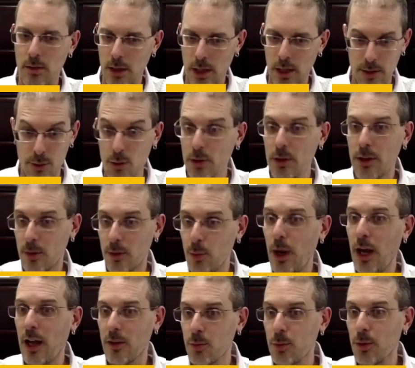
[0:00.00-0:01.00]
as early as
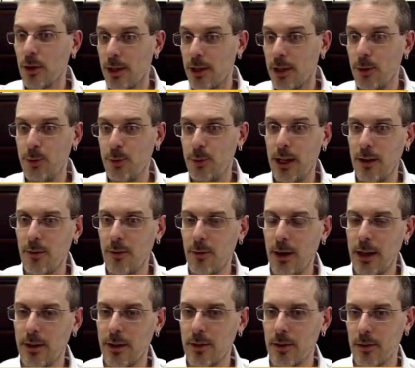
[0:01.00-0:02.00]
possible, like you said,
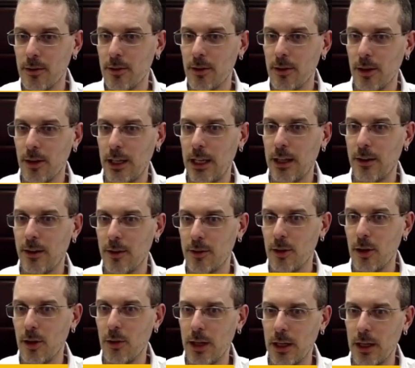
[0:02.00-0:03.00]
right, to get this
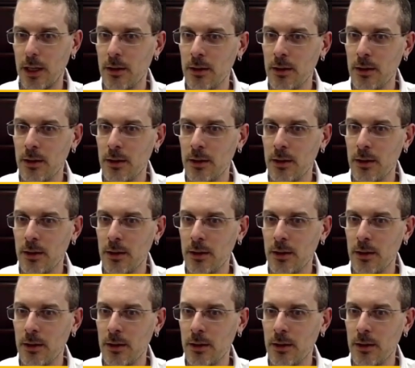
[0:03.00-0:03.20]
going.